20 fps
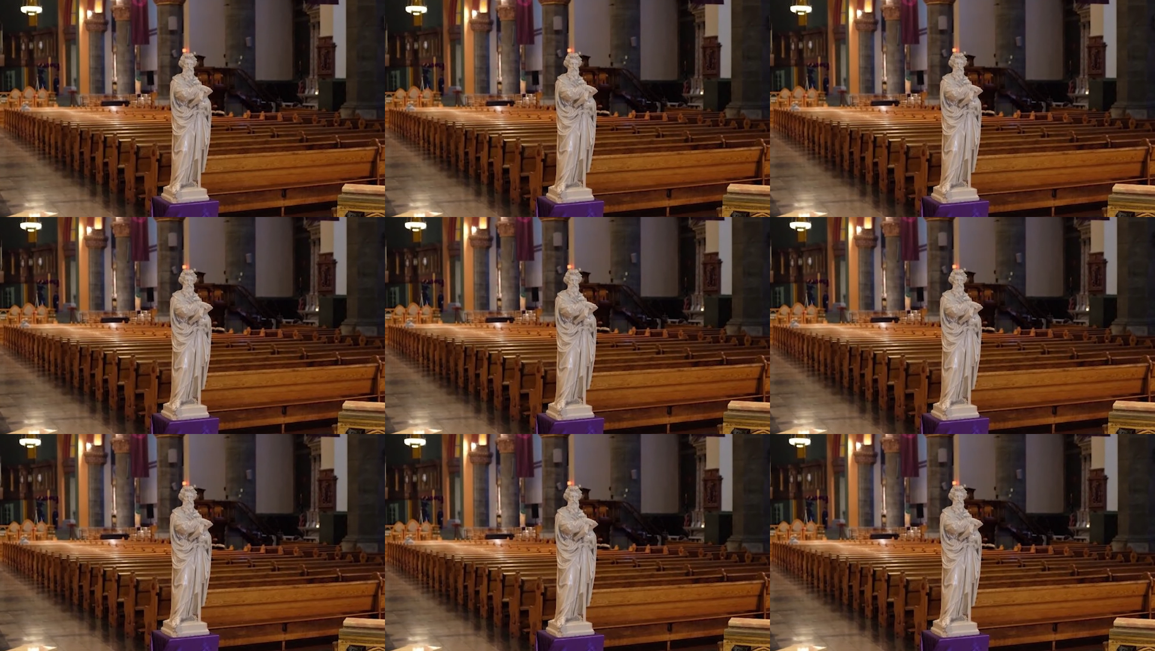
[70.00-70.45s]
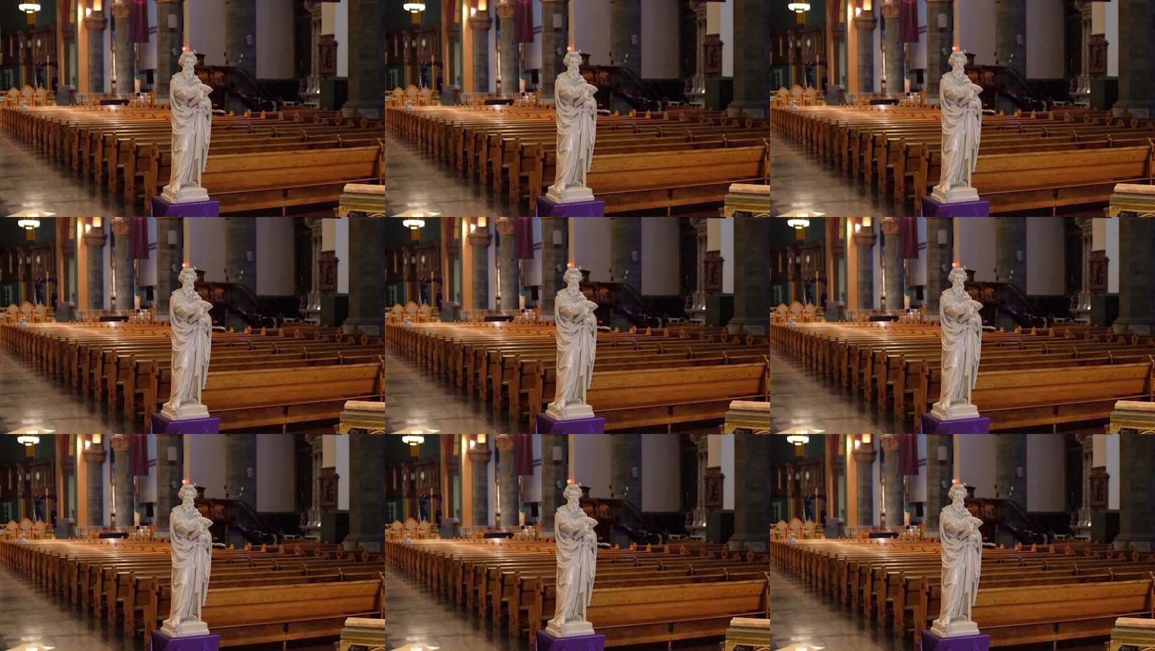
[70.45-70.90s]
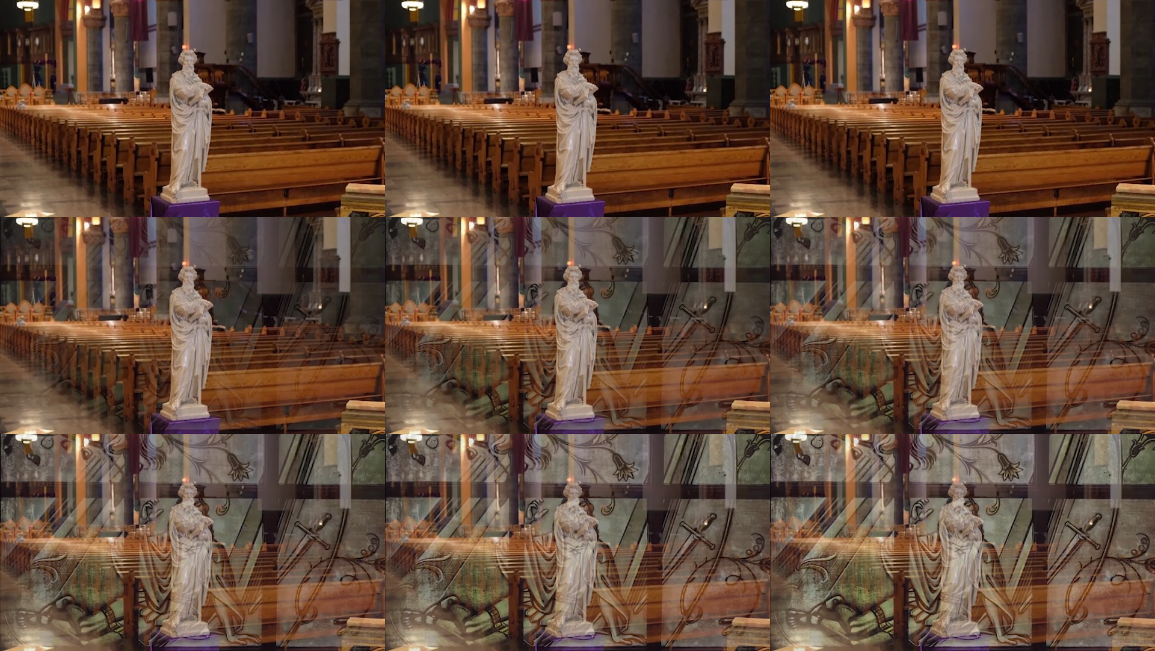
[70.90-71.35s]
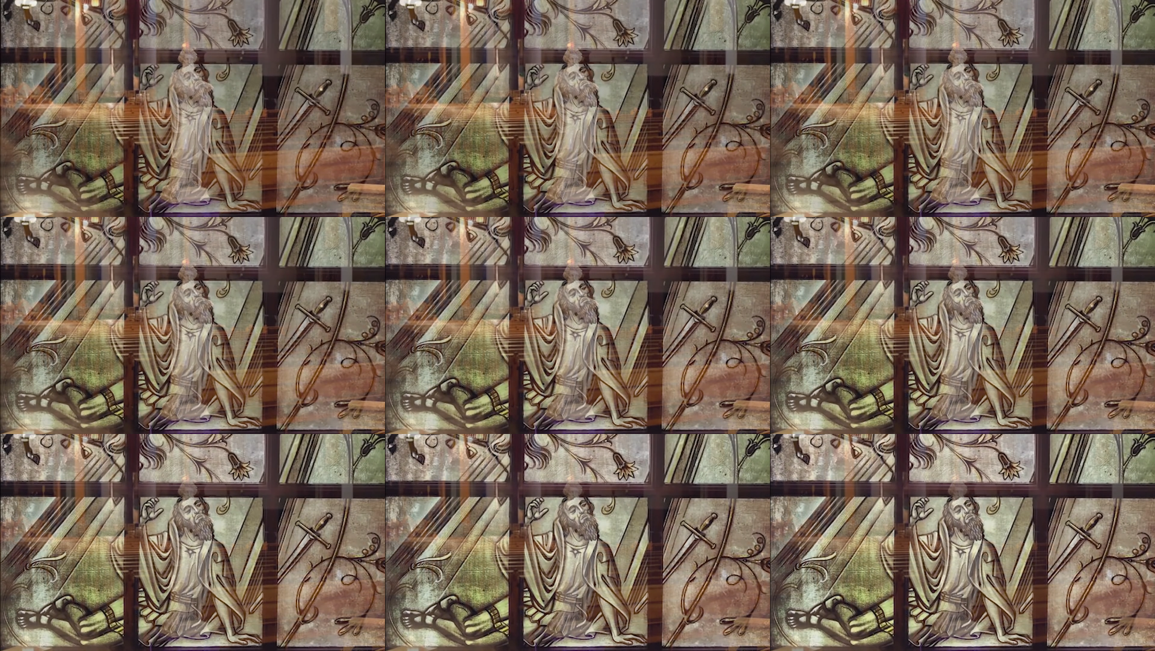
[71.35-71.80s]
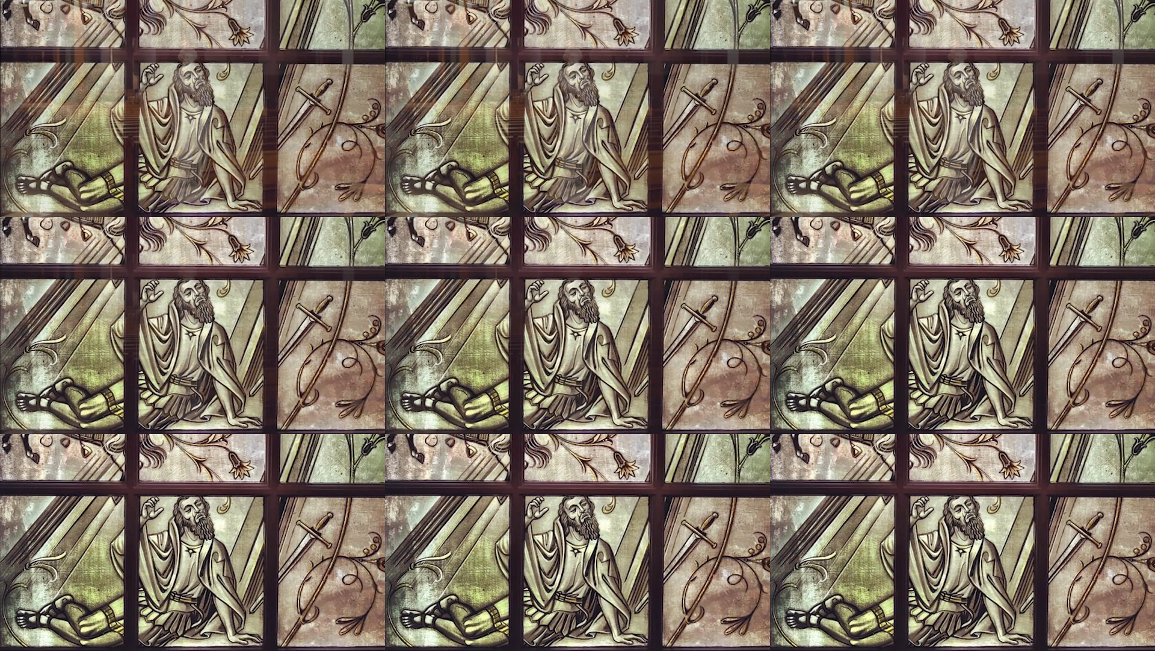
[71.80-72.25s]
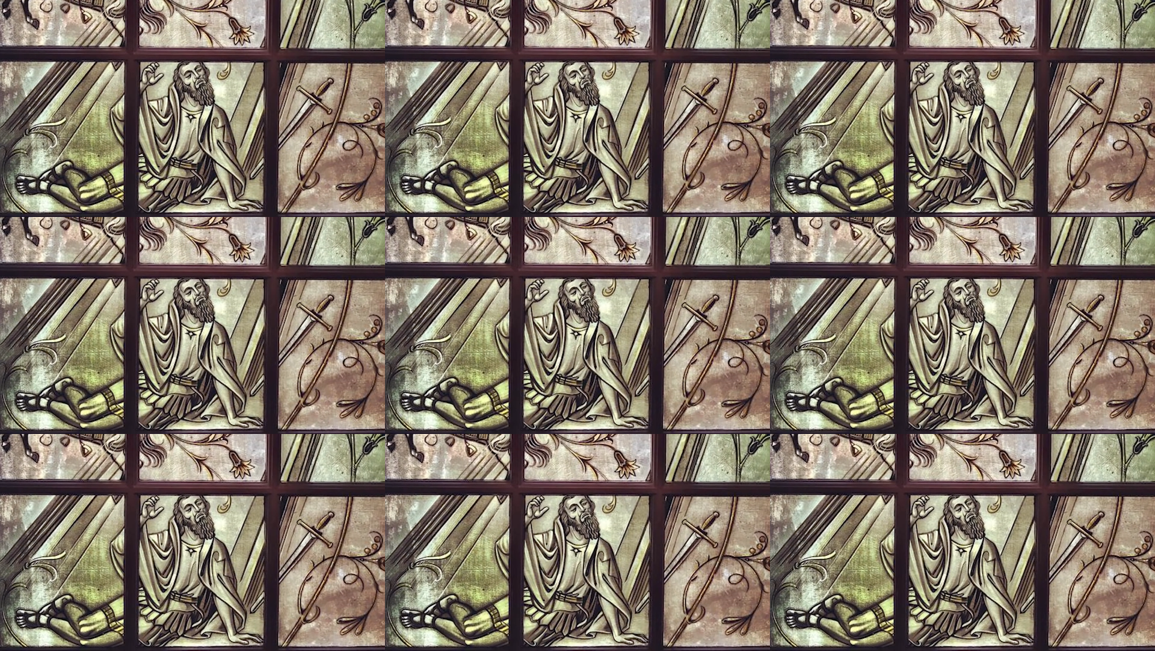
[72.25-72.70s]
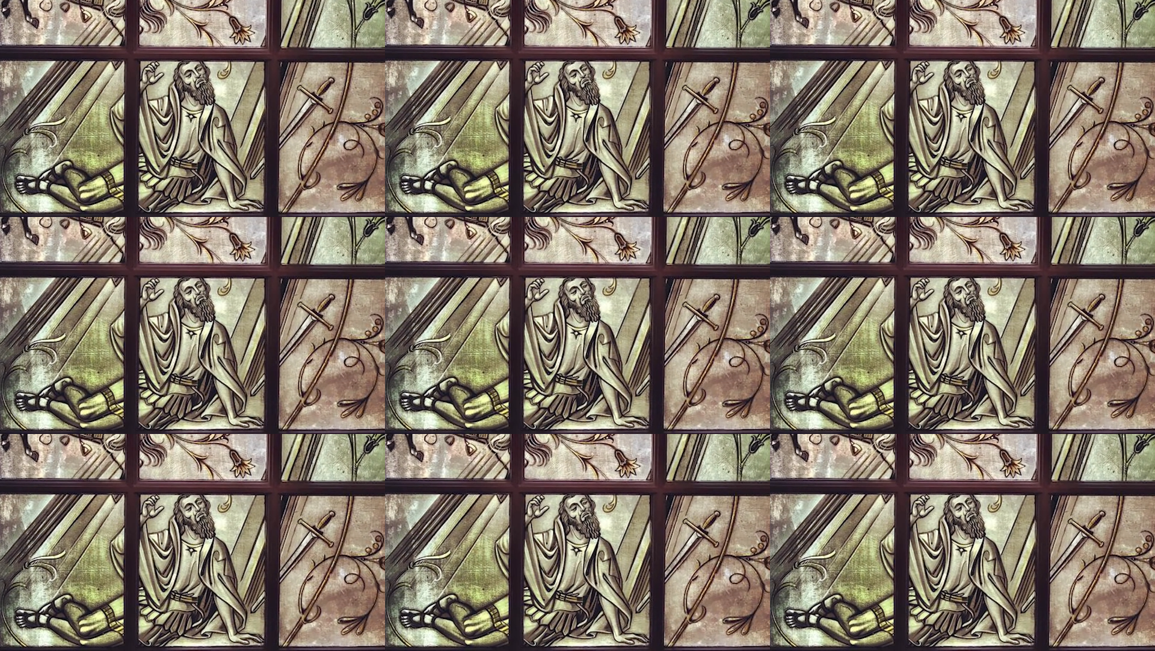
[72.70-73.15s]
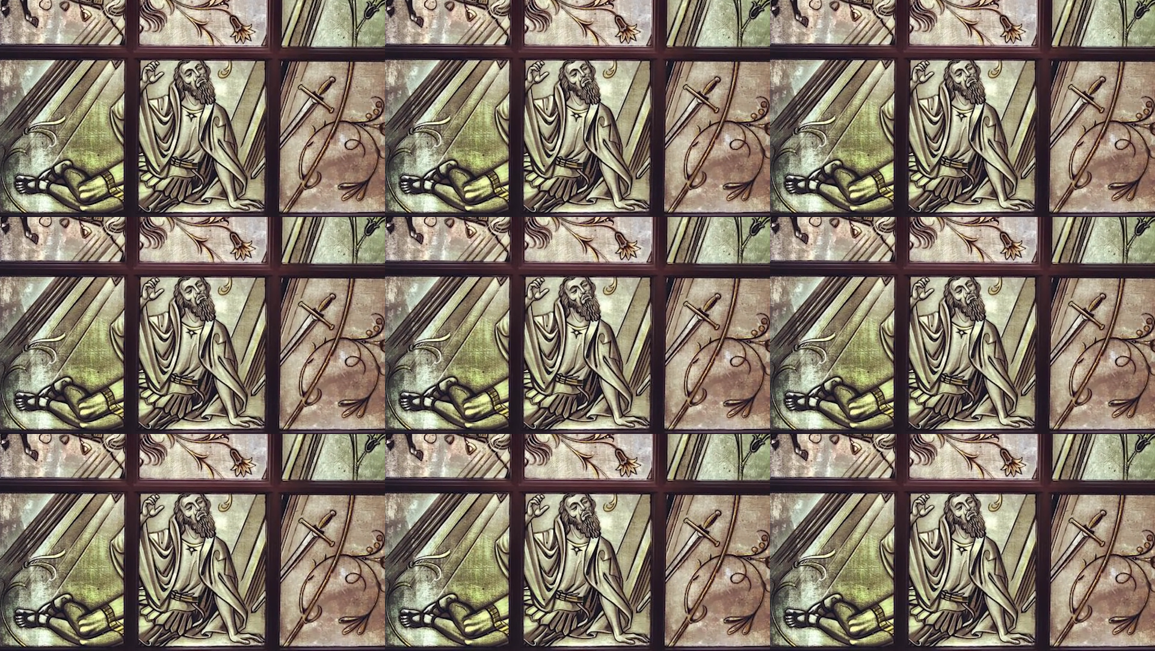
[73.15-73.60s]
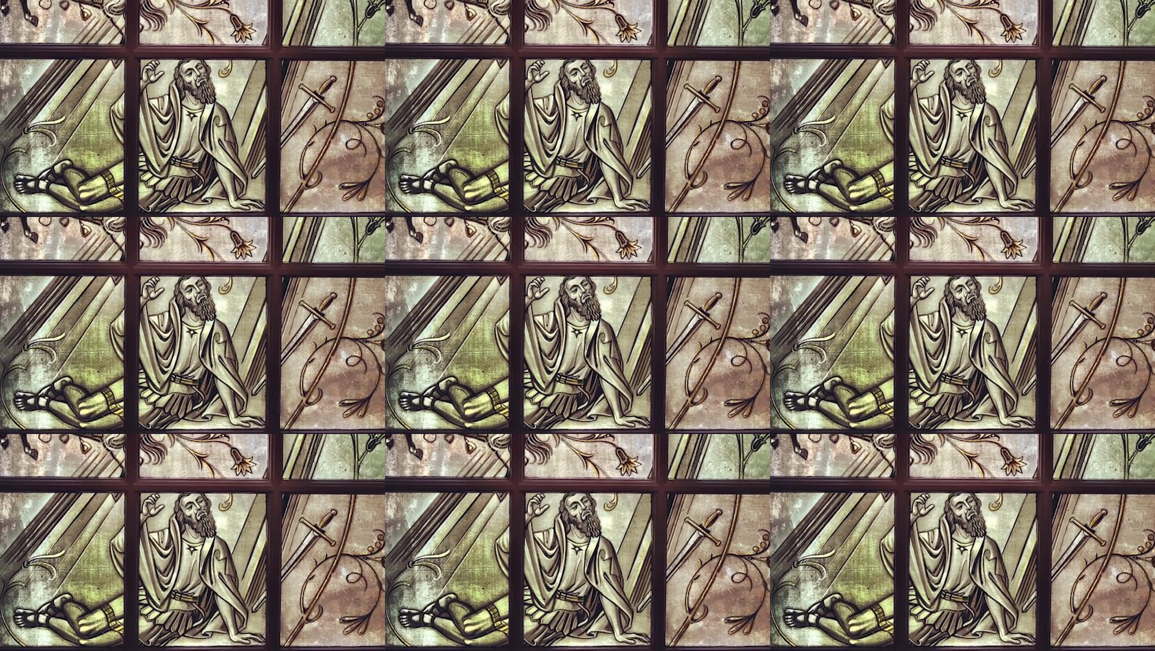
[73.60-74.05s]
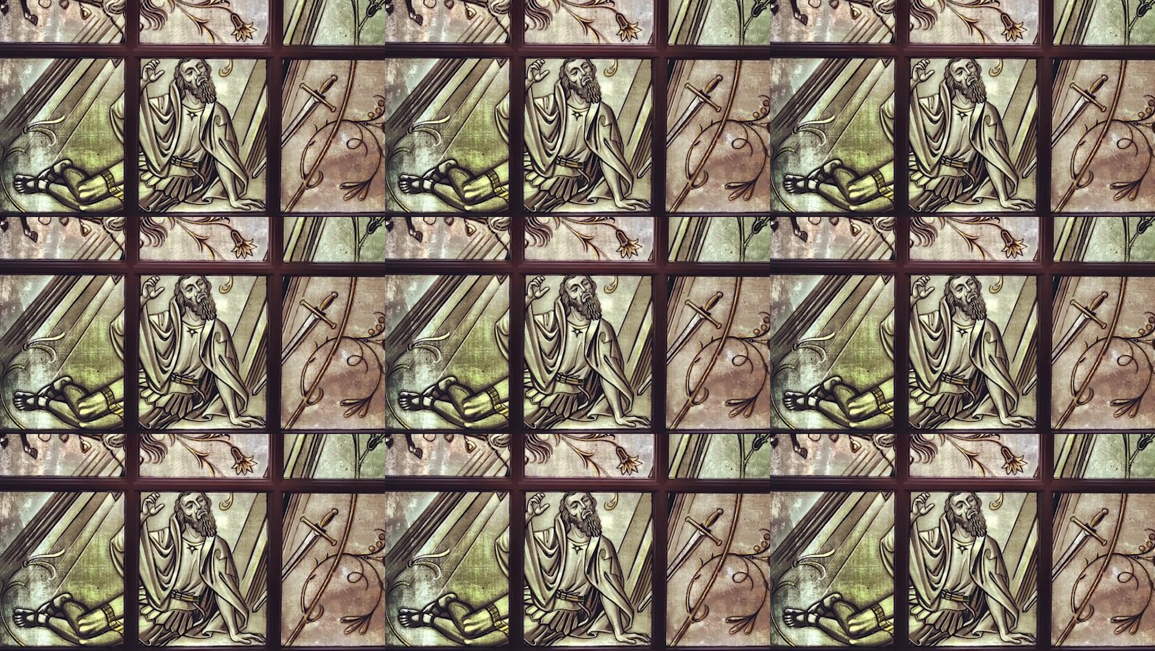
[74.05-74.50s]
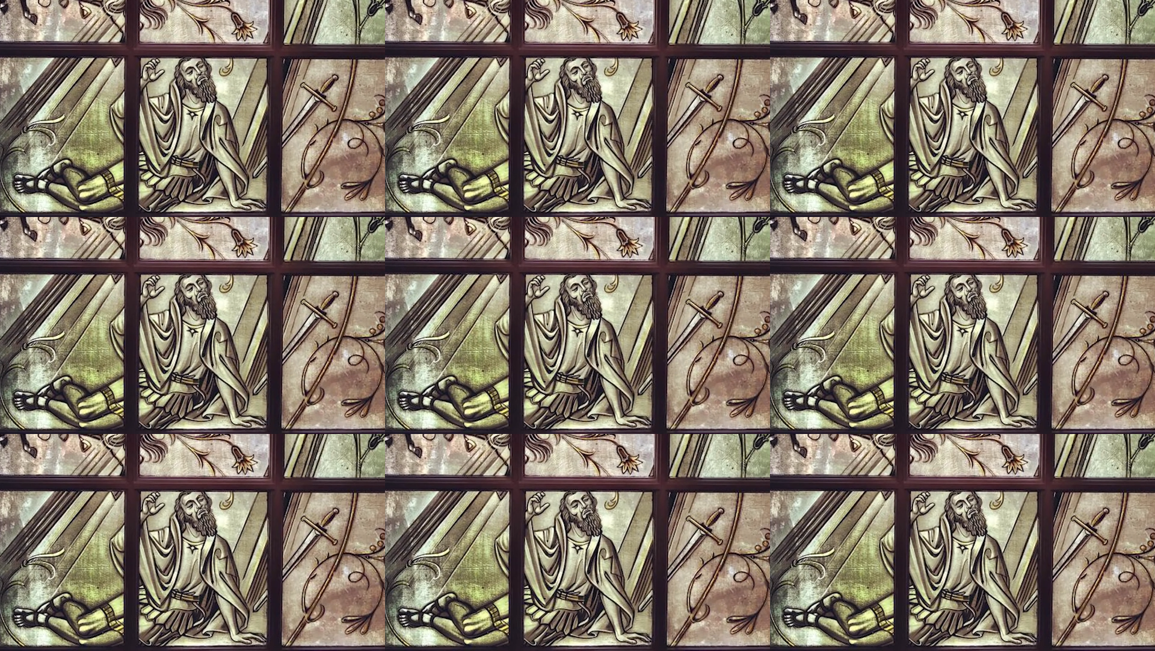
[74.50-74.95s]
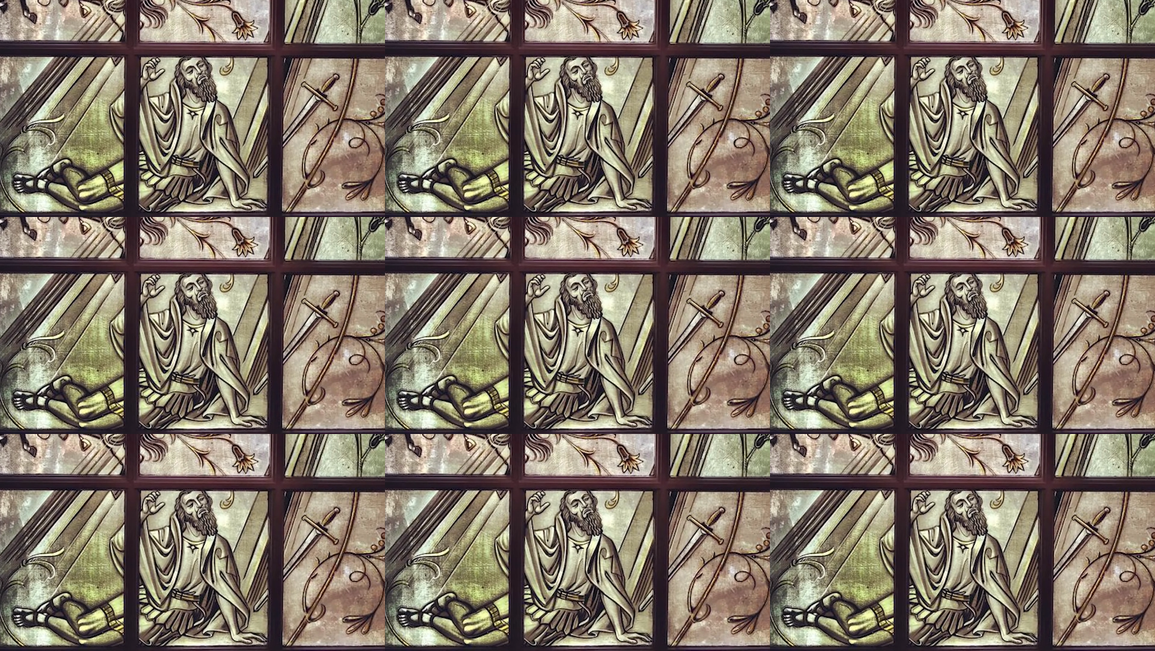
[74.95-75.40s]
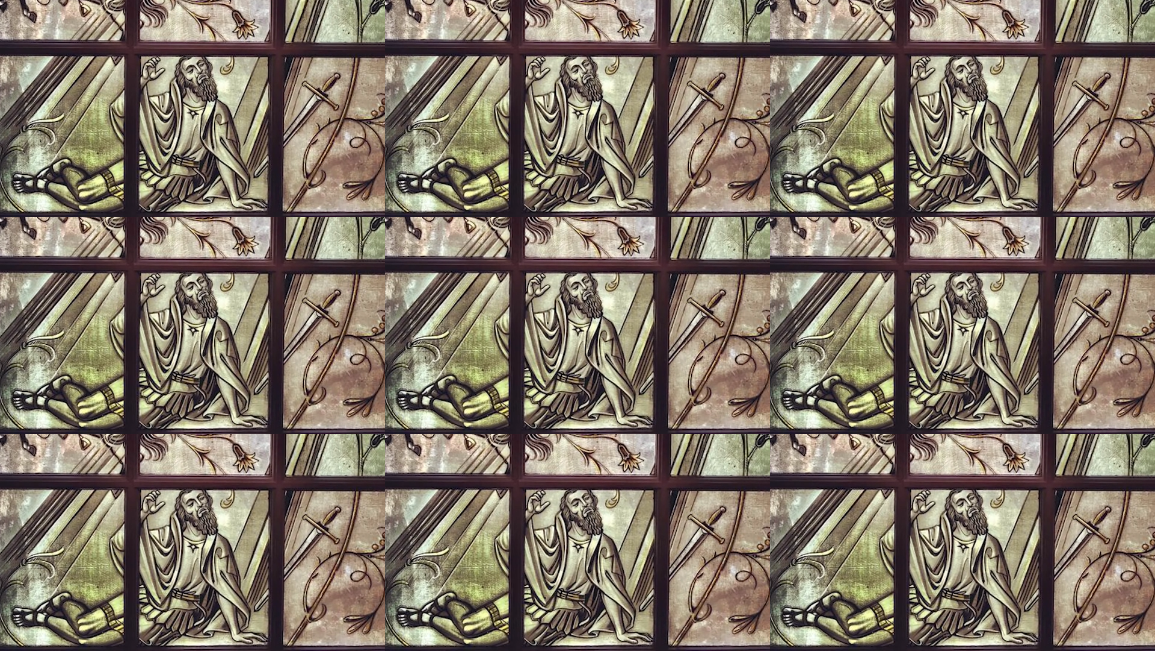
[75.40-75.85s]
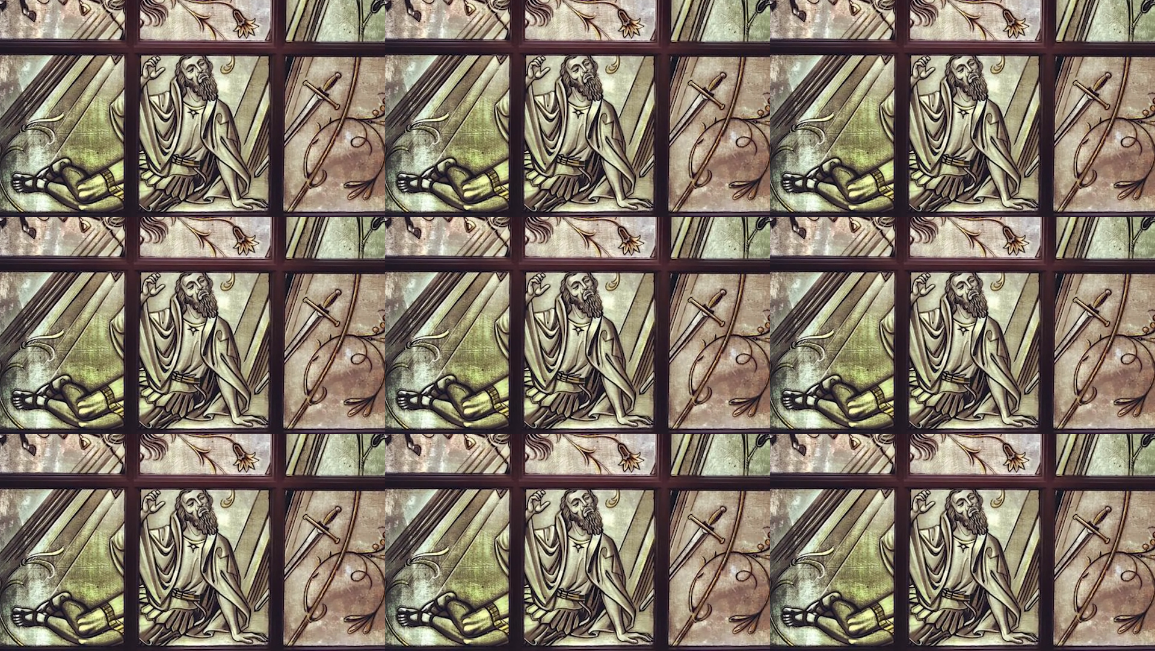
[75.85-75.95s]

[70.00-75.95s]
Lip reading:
Nobody's mouth can be seen.